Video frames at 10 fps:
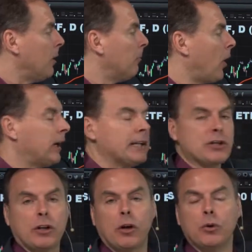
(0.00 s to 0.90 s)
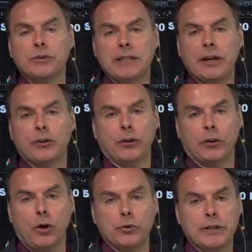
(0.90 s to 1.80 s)
Markets closed near
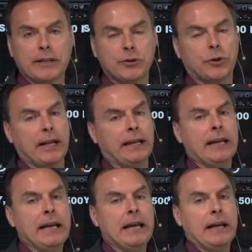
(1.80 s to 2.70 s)
their lows yesterday.